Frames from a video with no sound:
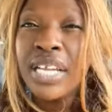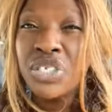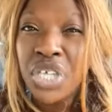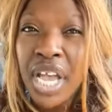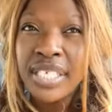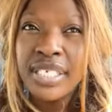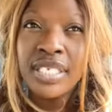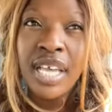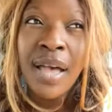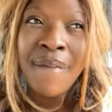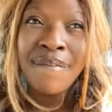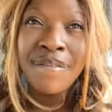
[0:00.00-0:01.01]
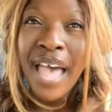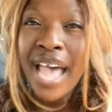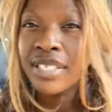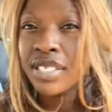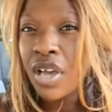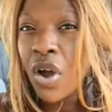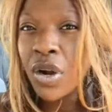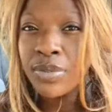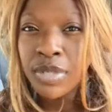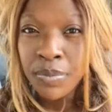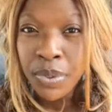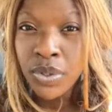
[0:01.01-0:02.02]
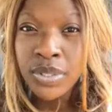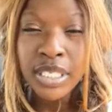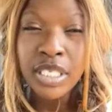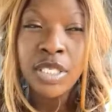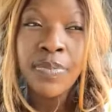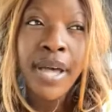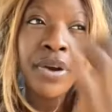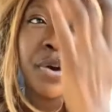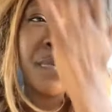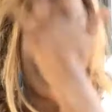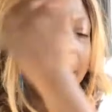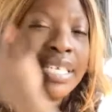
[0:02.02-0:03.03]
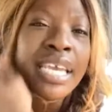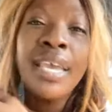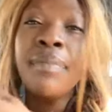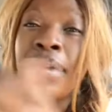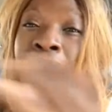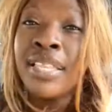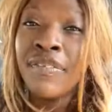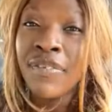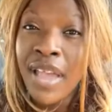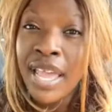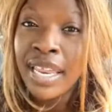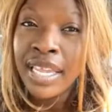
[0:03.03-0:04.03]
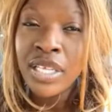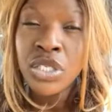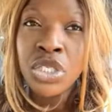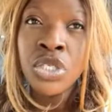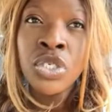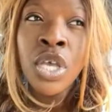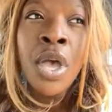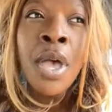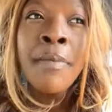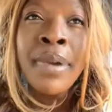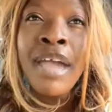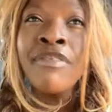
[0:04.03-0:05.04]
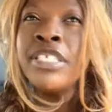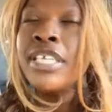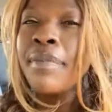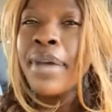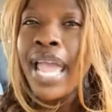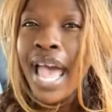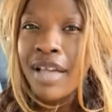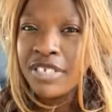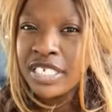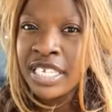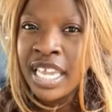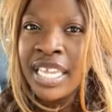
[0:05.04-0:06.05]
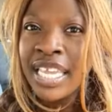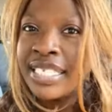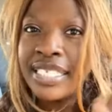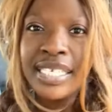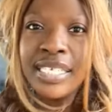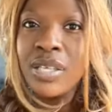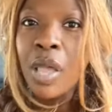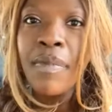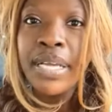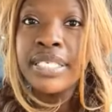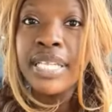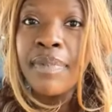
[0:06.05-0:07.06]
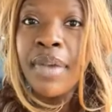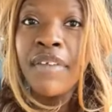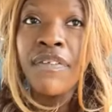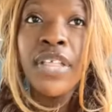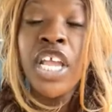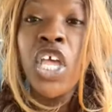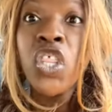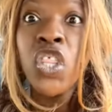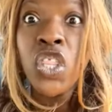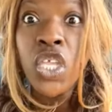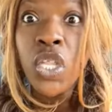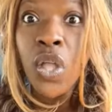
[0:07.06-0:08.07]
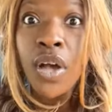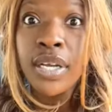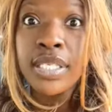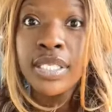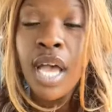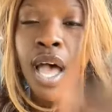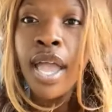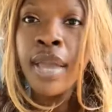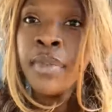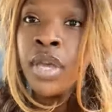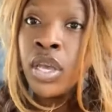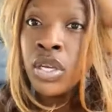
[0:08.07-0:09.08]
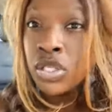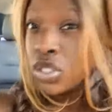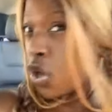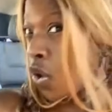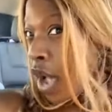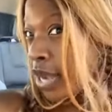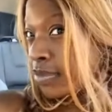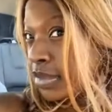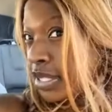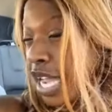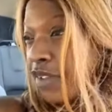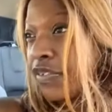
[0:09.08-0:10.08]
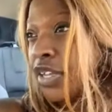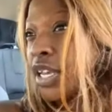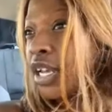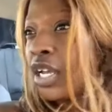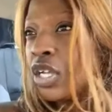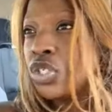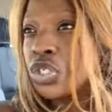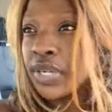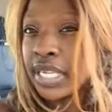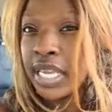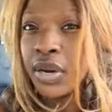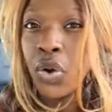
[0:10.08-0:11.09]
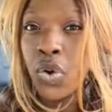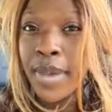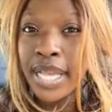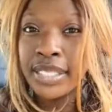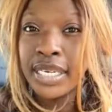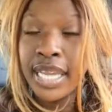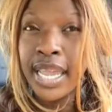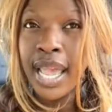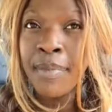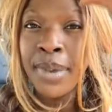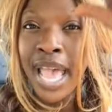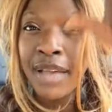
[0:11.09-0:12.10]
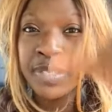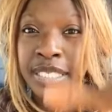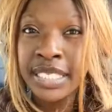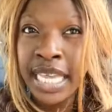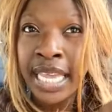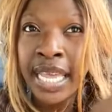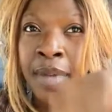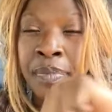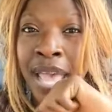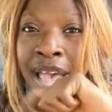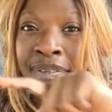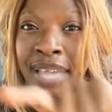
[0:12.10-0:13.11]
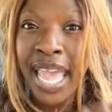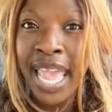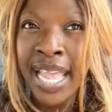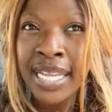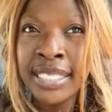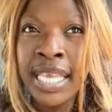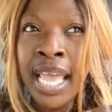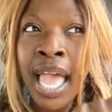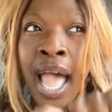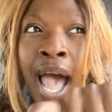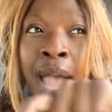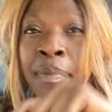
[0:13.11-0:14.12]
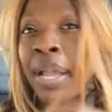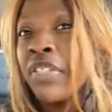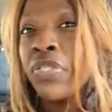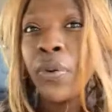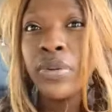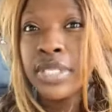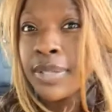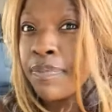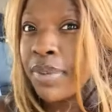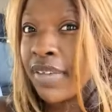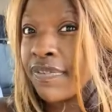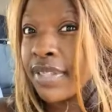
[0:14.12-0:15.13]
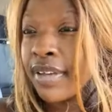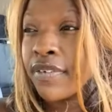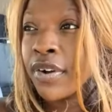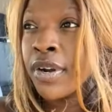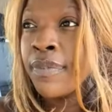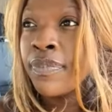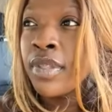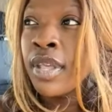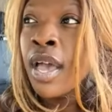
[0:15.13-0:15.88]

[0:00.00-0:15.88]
digest um, fats, carbs, and proteins better, but I take it mainly for headache issues. But every time I have steak, it sits on my stomach for like the longest time. So I'm definitely gonna do a keto OMAD tonight. I'm gonna have steak, I'm gonna have eggs, I might throw in some beef liver.